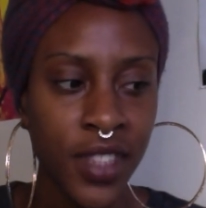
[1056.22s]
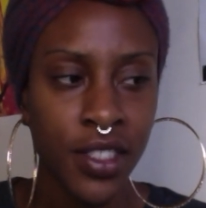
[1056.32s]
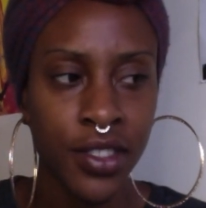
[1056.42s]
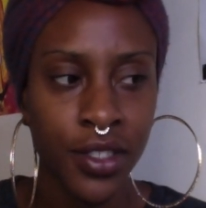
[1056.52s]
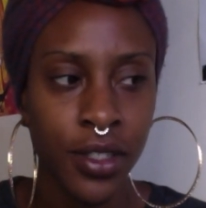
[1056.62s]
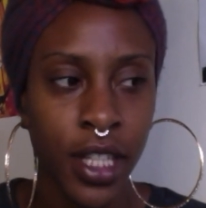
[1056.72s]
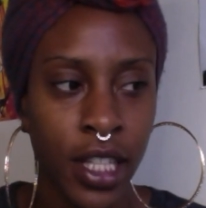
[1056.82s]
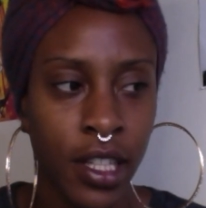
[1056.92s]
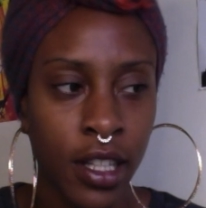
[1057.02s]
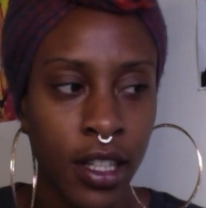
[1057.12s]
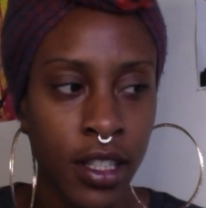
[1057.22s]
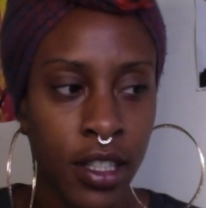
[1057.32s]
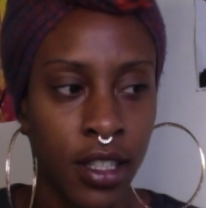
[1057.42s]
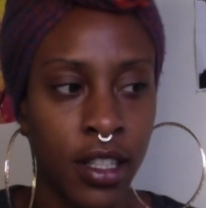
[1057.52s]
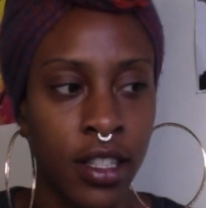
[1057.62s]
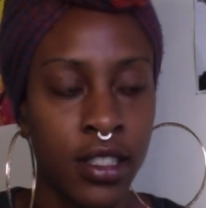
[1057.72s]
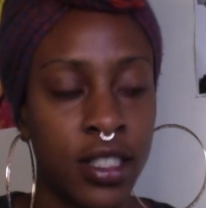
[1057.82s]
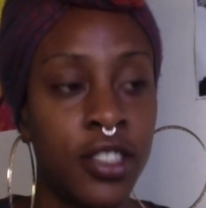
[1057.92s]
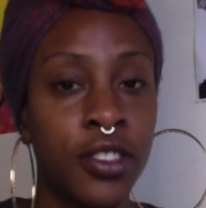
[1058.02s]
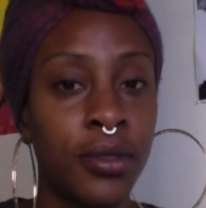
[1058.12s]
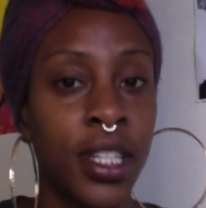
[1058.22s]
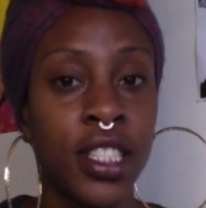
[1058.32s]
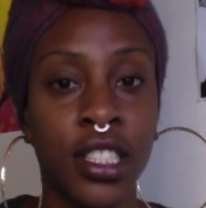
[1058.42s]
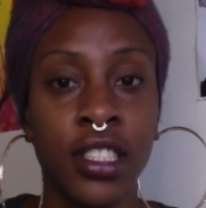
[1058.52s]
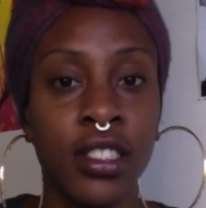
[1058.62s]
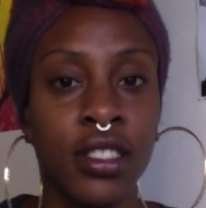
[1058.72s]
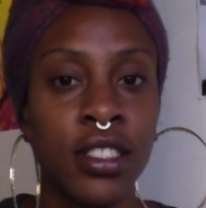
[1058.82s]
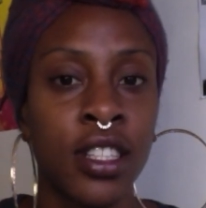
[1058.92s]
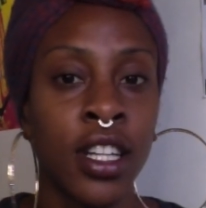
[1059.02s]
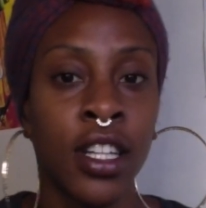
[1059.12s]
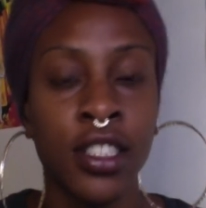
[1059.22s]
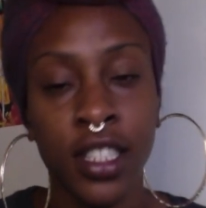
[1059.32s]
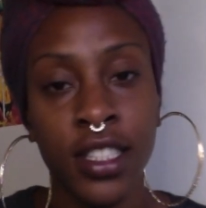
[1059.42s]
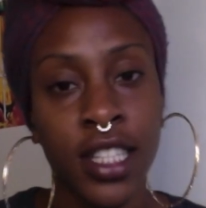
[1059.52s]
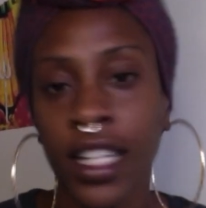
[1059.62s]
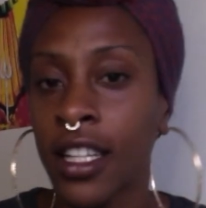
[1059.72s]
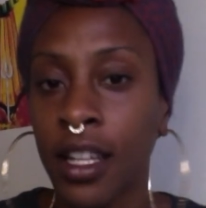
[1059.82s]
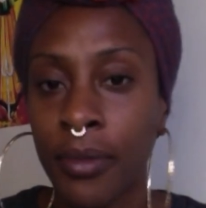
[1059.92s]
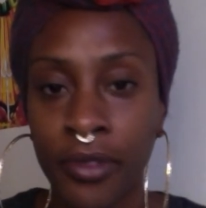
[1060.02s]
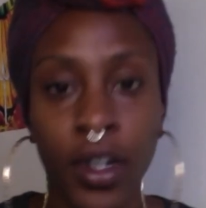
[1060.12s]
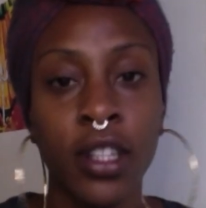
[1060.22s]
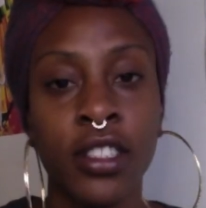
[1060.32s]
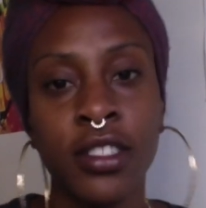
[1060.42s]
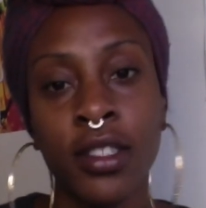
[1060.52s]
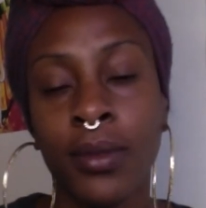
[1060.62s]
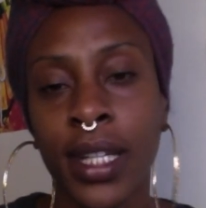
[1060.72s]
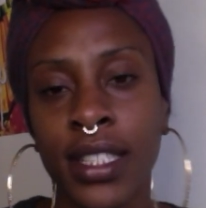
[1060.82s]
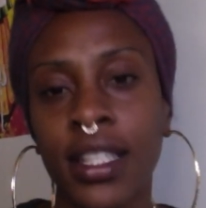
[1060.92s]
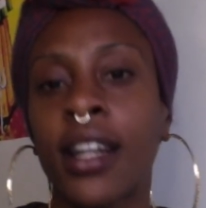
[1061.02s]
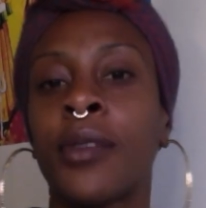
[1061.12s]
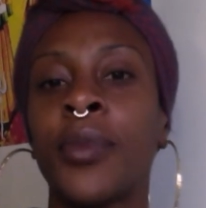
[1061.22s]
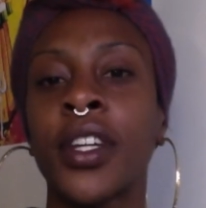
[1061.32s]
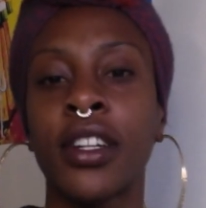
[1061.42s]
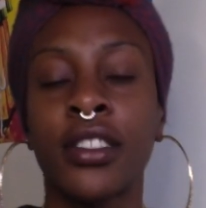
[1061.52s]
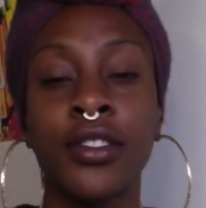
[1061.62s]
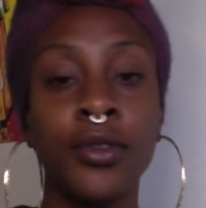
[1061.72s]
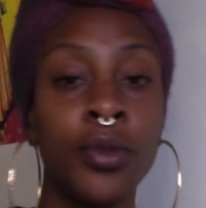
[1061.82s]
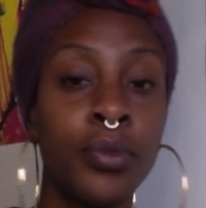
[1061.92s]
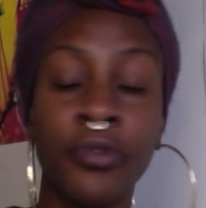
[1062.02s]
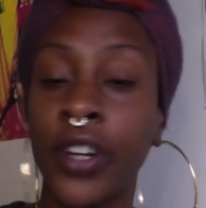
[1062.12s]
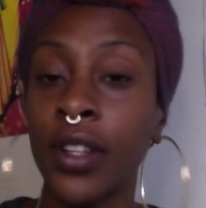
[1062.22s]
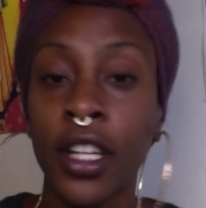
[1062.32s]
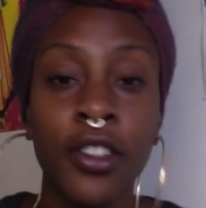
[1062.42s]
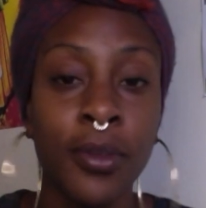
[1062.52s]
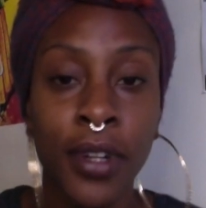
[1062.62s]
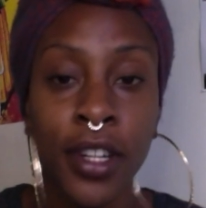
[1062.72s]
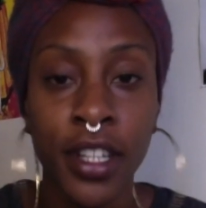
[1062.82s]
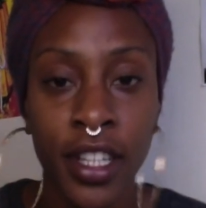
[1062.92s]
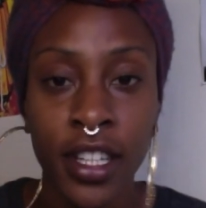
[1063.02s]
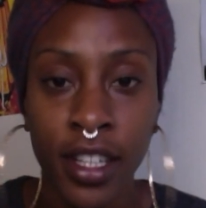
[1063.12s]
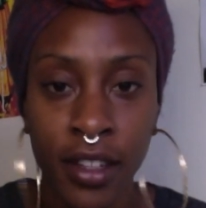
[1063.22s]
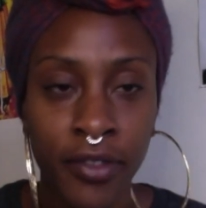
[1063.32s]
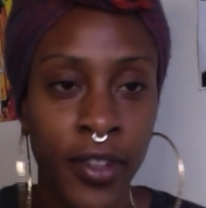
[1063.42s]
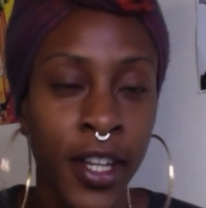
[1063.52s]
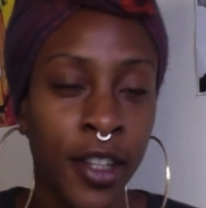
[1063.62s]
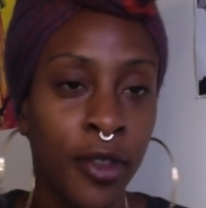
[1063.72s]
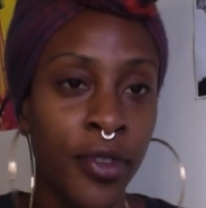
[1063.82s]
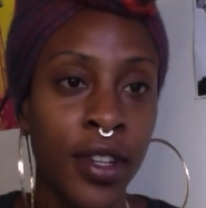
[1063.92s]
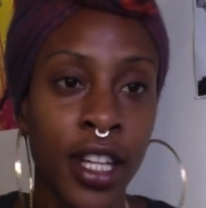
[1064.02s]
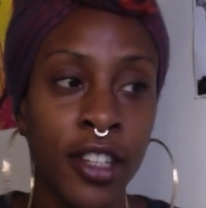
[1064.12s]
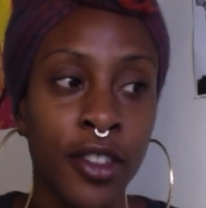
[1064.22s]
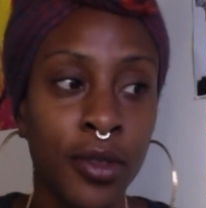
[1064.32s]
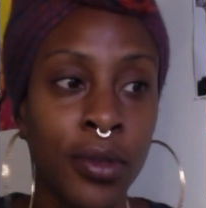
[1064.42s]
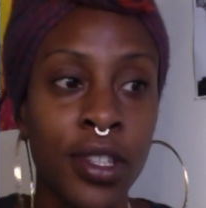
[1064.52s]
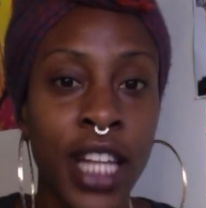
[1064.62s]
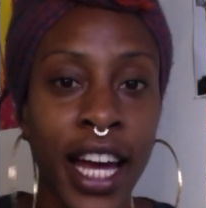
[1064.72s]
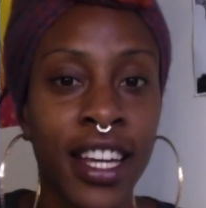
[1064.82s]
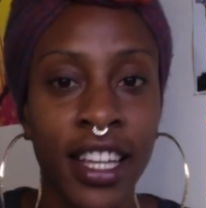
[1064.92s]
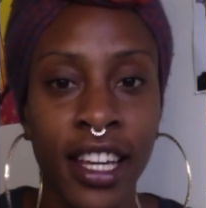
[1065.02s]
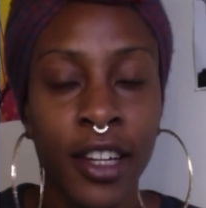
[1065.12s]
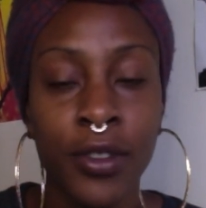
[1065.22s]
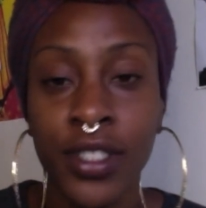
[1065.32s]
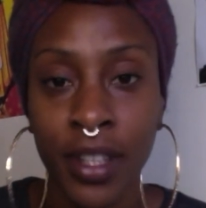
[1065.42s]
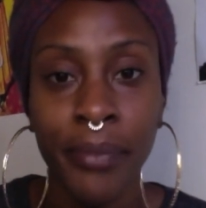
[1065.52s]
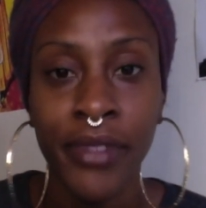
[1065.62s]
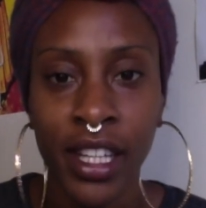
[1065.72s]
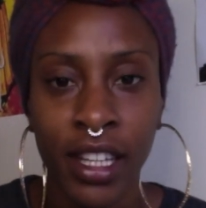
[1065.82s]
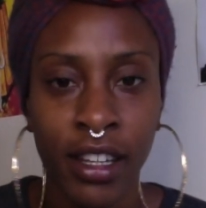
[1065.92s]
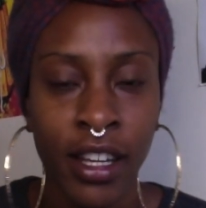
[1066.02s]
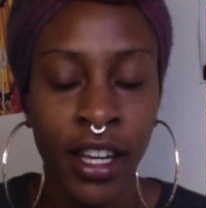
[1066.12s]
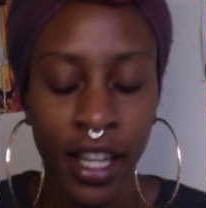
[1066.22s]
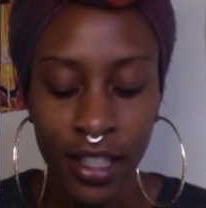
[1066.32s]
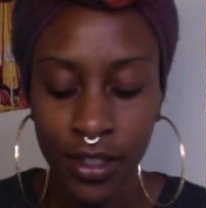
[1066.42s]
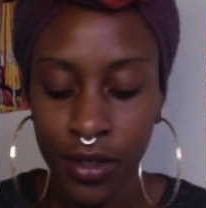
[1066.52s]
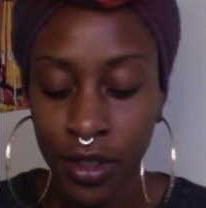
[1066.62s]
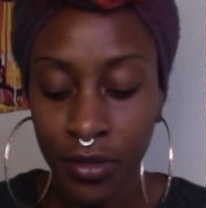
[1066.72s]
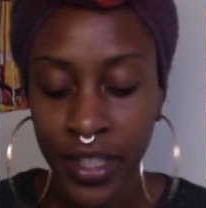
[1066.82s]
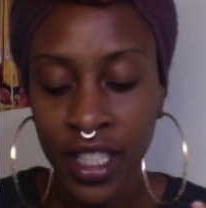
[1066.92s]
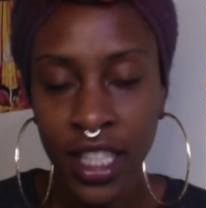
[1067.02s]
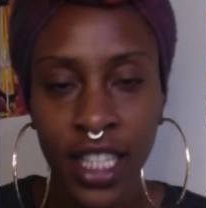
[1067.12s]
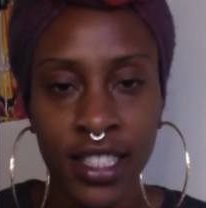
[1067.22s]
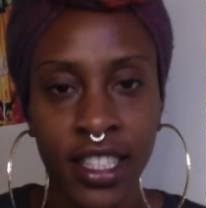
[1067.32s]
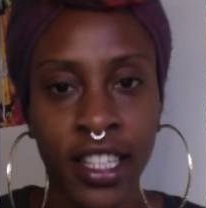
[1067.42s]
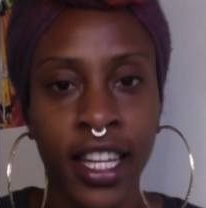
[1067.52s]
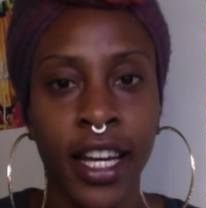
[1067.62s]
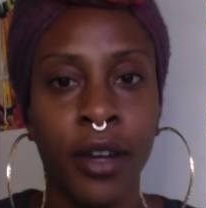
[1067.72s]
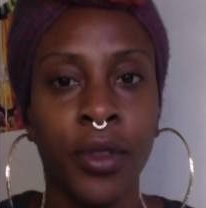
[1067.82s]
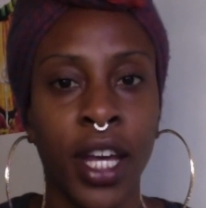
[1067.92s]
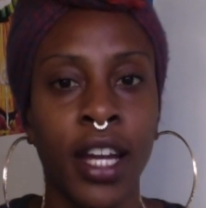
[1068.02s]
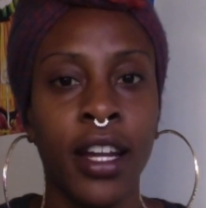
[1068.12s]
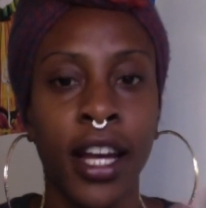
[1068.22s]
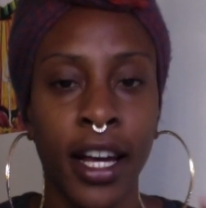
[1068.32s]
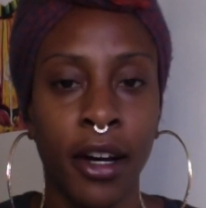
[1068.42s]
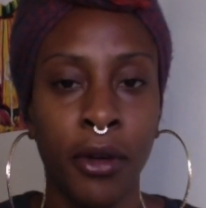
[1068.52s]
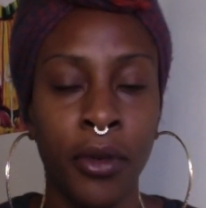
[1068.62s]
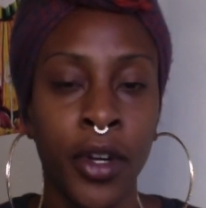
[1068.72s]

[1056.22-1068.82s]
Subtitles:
certain situations just ended up falling to the wayside because you felt like you weren't good enough. You felt like you were lacking something. And so you're realizing now that how,